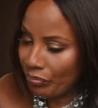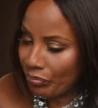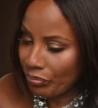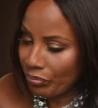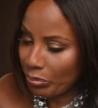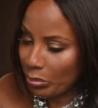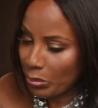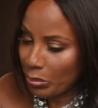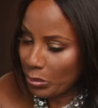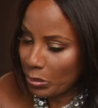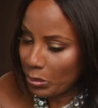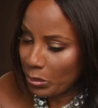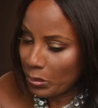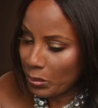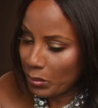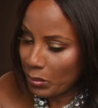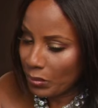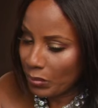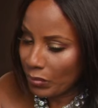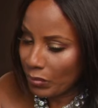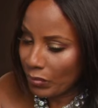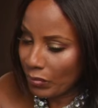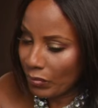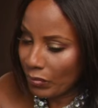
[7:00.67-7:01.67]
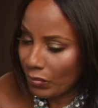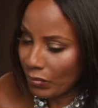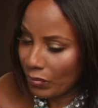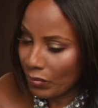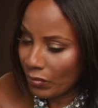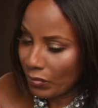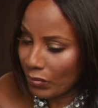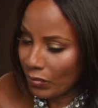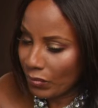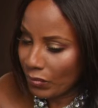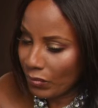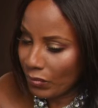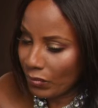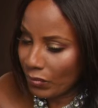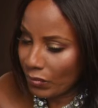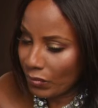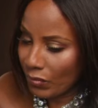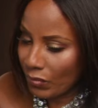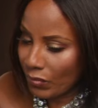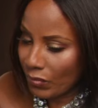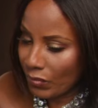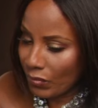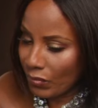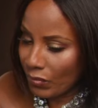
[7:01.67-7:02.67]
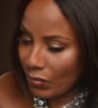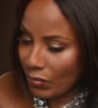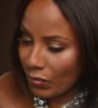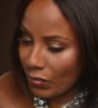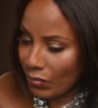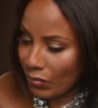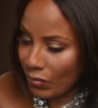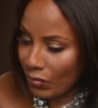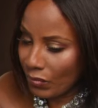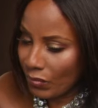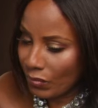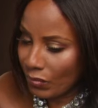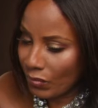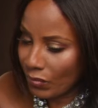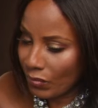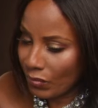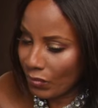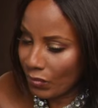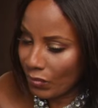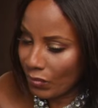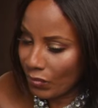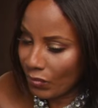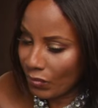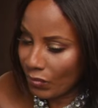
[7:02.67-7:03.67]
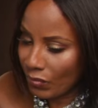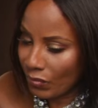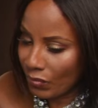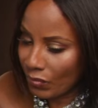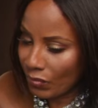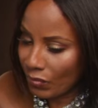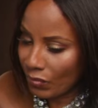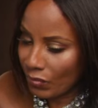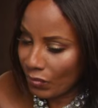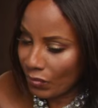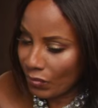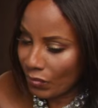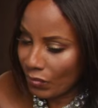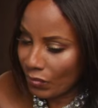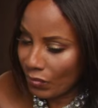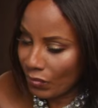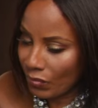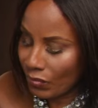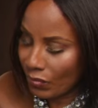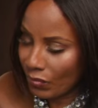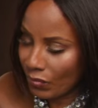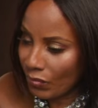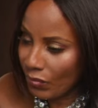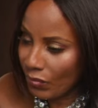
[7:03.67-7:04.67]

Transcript: This person isn't speaking.